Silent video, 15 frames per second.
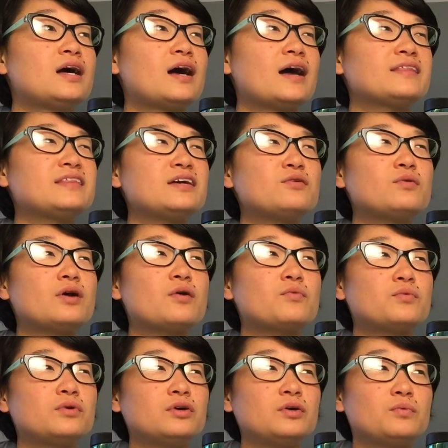I think what I
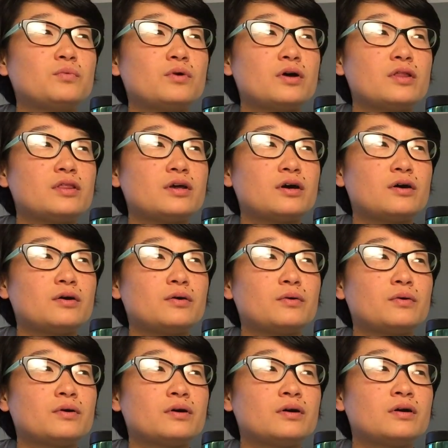really want
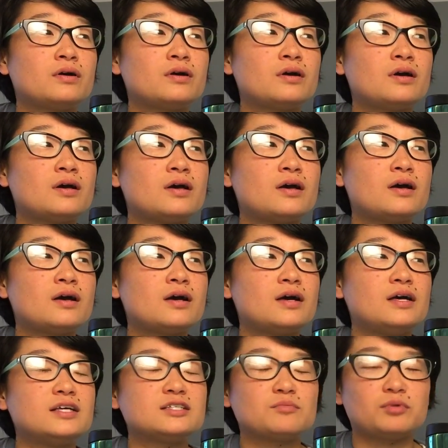though
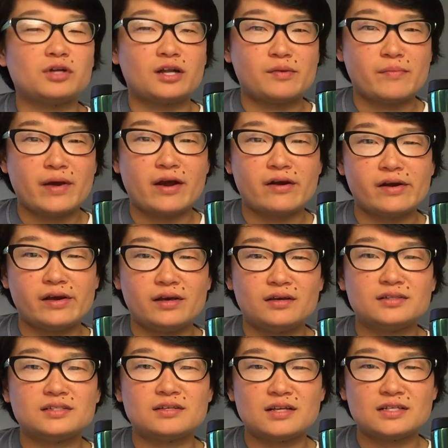is a Bloody Mary.
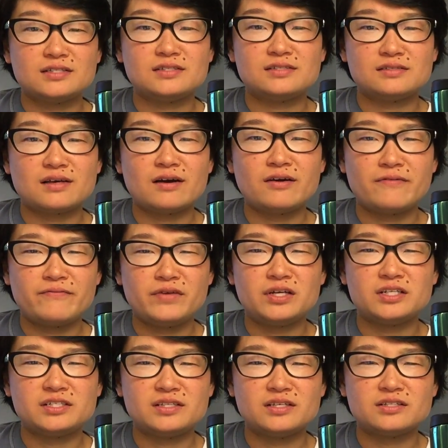So I'm gonna
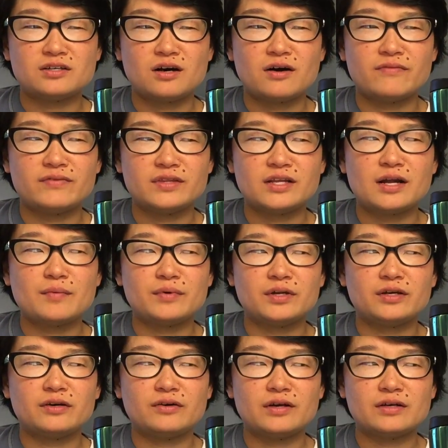finish this off and then I'm
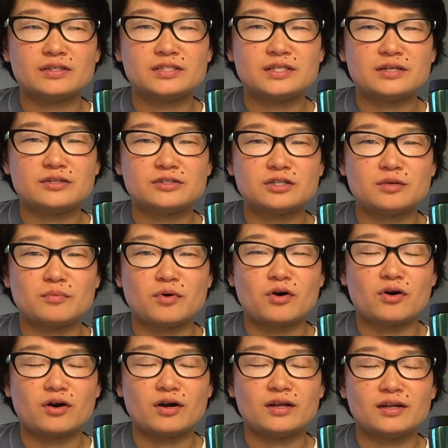gonna go downstairs to the
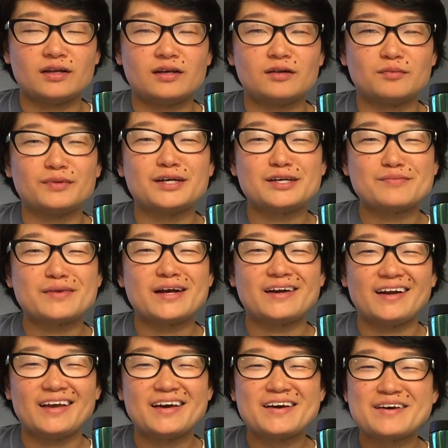bar and get a Bloody
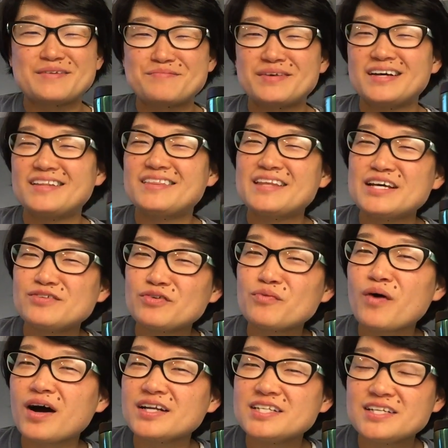Mary. But thanks for
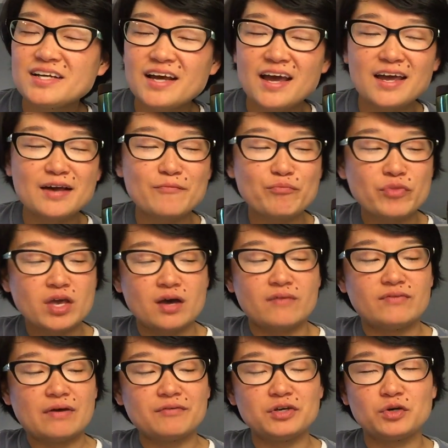watching, and
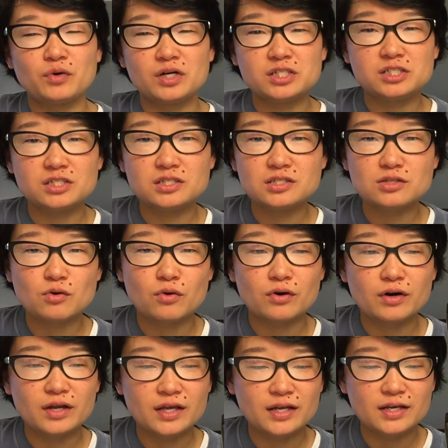if you have any questions
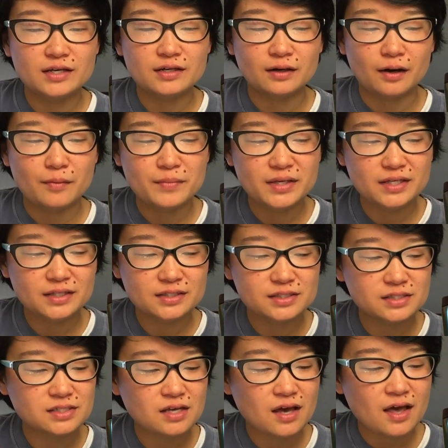or any
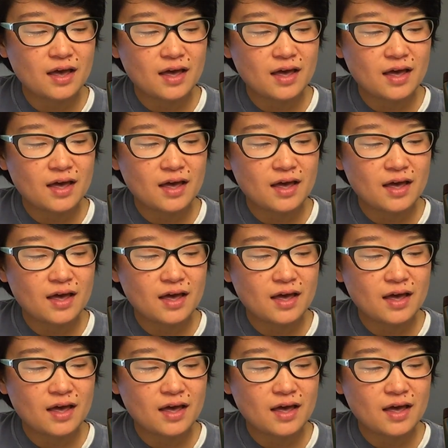comments,